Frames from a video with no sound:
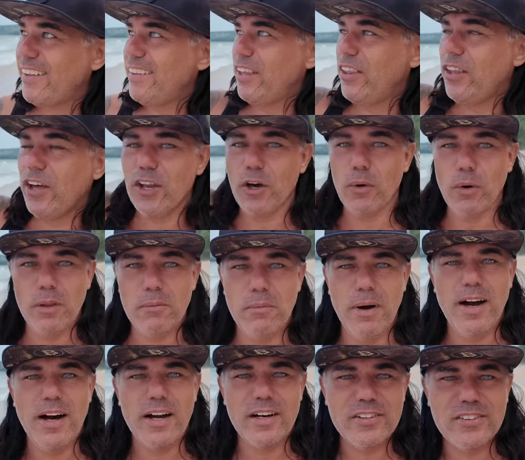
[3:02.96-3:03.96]
and another one
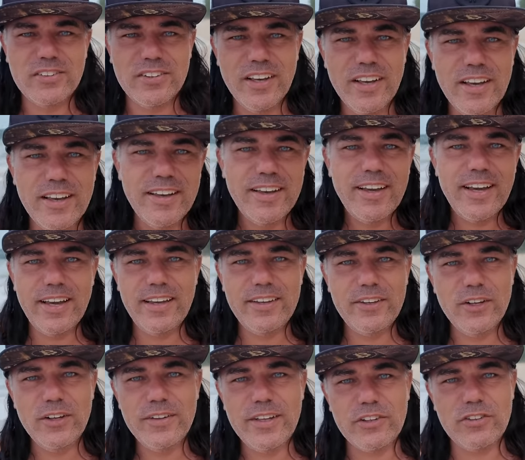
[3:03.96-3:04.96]
Mars. And
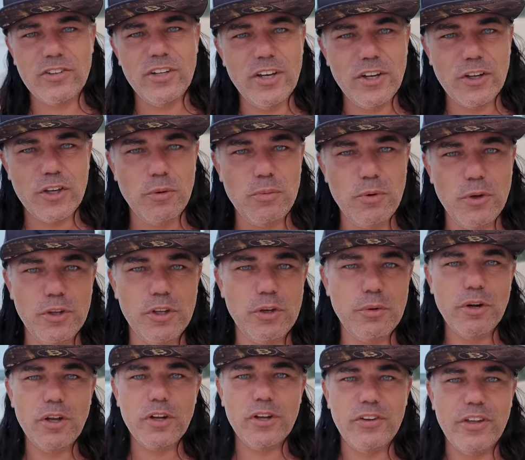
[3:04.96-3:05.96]
you know, that's another community
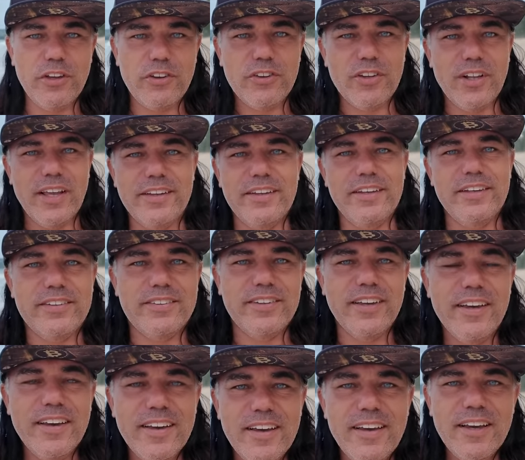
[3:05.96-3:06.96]
with other digital IDs.
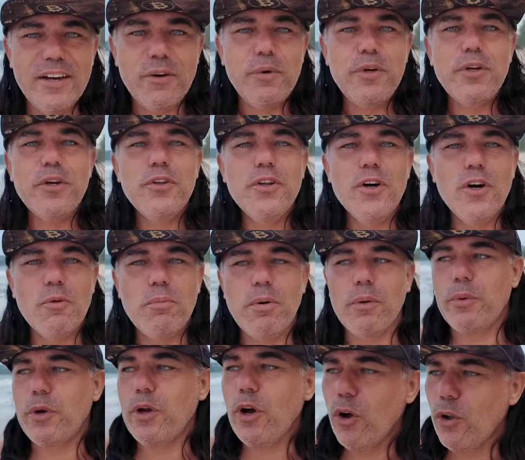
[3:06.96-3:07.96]
We don't know,
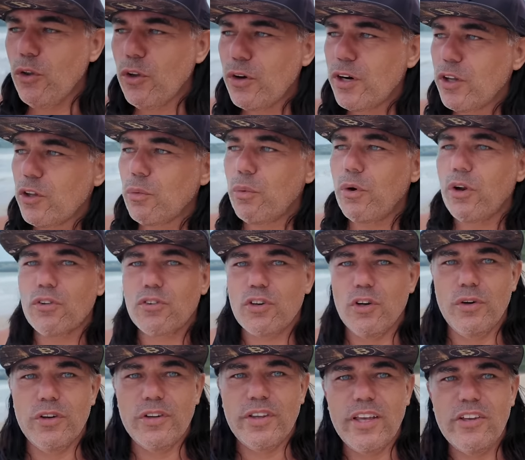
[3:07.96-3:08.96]
but we all know that the world is
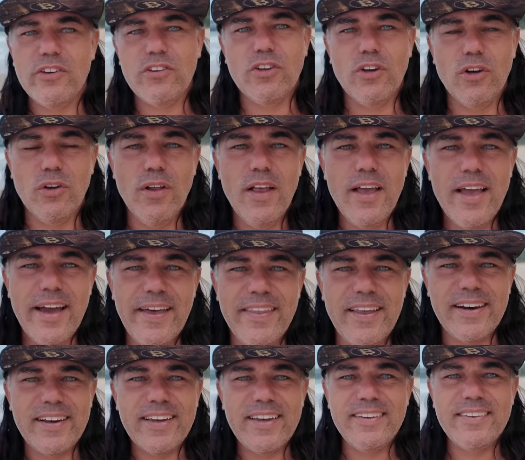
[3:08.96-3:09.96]
going digital and
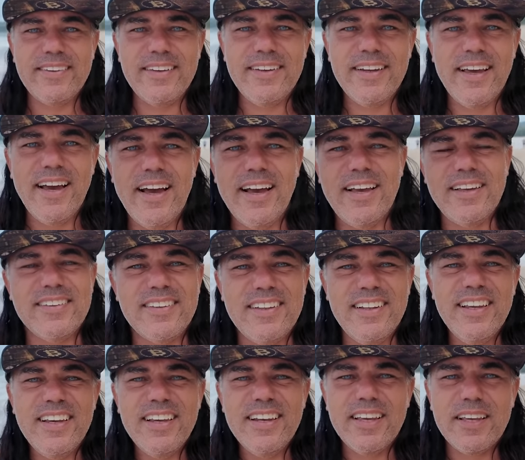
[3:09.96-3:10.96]
Argentina is
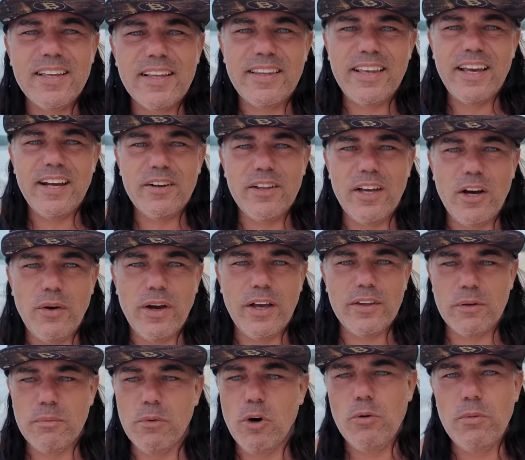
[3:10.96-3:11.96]
leading there now
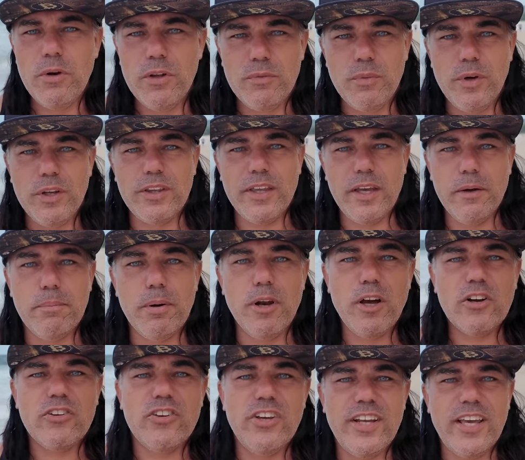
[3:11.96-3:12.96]
at the moment with their
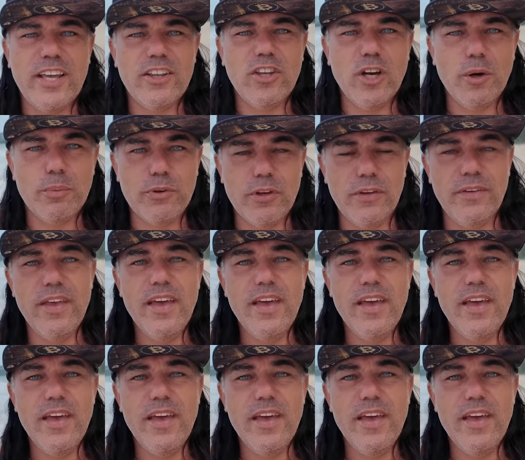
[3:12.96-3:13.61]
blockchain adoption.